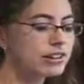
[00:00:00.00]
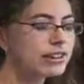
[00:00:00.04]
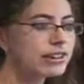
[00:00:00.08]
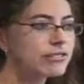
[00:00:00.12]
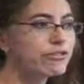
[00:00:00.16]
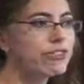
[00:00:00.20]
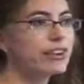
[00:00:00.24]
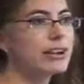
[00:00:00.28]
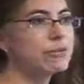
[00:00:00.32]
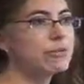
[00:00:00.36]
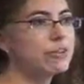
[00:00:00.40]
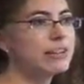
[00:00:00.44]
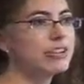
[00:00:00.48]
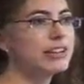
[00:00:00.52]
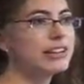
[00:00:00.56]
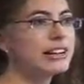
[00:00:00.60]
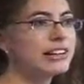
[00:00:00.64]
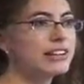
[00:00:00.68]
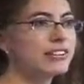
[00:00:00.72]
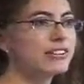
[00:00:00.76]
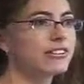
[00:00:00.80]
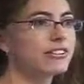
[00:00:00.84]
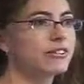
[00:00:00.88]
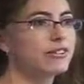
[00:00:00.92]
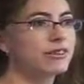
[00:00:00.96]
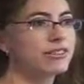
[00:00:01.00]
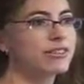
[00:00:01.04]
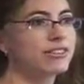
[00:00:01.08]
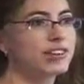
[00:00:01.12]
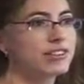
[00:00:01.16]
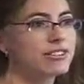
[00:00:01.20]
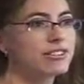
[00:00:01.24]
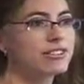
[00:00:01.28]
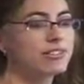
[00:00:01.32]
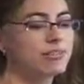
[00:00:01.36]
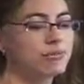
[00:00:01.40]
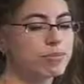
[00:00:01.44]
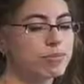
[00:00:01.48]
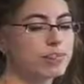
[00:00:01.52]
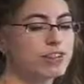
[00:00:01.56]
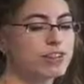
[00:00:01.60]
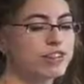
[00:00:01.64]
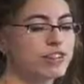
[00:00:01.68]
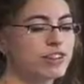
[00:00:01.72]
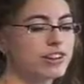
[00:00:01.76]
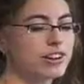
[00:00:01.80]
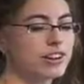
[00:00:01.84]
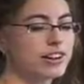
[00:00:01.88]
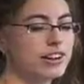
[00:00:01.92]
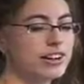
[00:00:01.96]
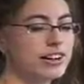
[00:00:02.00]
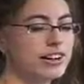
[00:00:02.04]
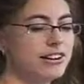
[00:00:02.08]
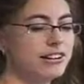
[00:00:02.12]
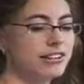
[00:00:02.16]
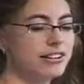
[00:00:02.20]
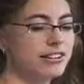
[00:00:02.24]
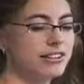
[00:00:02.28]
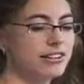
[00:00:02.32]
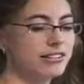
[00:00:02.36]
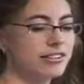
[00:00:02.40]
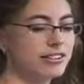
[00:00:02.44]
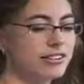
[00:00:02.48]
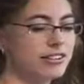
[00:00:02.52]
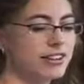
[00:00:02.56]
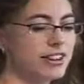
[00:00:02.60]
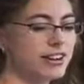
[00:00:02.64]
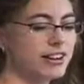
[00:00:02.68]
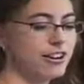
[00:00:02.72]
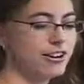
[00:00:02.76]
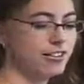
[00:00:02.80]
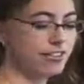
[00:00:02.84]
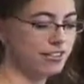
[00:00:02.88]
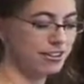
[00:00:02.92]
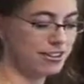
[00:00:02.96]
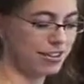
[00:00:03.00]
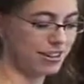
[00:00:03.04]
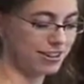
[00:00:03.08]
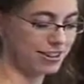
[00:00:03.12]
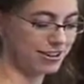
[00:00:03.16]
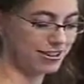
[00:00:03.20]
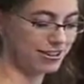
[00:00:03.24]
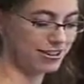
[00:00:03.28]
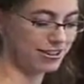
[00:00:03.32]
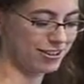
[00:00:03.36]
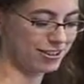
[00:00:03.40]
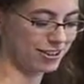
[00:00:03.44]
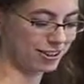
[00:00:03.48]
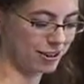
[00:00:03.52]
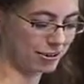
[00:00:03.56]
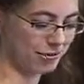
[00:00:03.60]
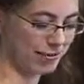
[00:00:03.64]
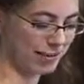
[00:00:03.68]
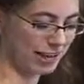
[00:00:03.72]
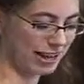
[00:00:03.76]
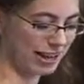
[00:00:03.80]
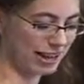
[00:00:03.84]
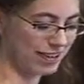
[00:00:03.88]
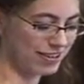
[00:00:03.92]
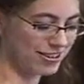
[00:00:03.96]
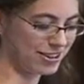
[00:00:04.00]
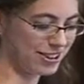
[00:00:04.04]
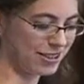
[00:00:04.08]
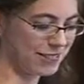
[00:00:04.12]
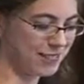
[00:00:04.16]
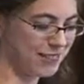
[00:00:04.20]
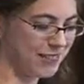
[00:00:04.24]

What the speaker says: very much linked to a sense of British Chineseness. They compared